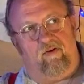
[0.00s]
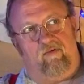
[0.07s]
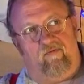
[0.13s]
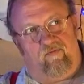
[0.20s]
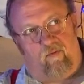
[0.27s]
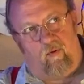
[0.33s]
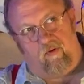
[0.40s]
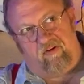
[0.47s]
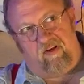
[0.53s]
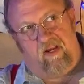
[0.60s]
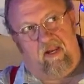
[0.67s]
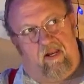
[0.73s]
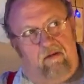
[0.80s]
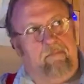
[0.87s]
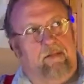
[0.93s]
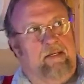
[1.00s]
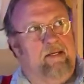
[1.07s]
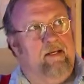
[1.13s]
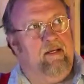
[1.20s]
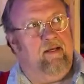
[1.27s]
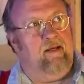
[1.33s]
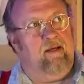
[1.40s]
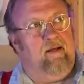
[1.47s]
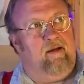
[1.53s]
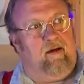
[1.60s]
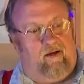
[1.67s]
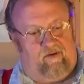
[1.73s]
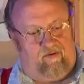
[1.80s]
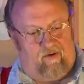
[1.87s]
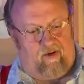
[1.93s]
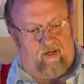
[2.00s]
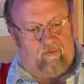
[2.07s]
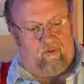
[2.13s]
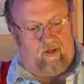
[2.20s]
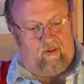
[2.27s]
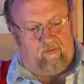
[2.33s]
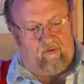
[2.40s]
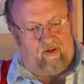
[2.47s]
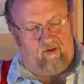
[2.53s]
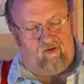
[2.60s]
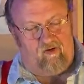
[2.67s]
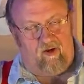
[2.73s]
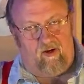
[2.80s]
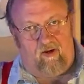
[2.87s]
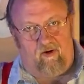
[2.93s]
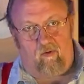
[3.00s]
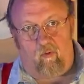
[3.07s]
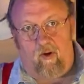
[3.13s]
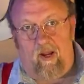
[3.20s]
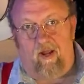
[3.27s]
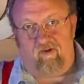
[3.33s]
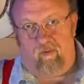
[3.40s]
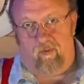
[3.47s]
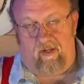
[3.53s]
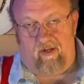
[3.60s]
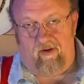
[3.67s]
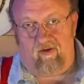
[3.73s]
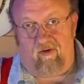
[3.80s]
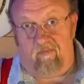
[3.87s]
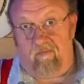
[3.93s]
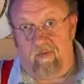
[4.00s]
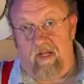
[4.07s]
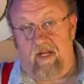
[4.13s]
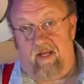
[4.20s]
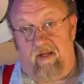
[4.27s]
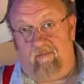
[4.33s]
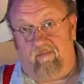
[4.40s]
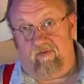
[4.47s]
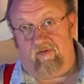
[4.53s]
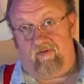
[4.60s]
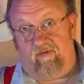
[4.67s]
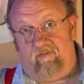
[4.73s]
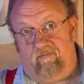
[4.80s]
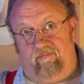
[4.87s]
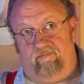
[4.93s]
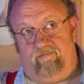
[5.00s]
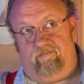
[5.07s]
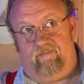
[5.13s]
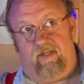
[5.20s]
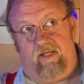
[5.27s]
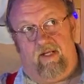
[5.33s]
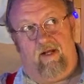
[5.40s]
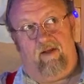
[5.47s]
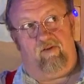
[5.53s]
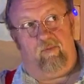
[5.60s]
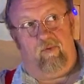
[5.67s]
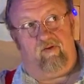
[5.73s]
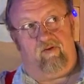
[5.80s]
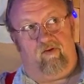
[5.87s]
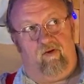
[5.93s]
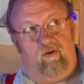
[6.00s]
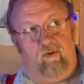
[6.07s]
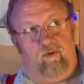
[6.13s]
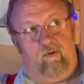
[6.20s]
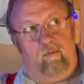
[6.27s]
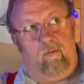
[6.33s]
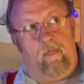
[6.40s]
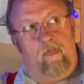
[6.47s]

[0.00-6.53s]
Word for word: fourteen. I, I, I, I, I graduated to mediums, and I switched to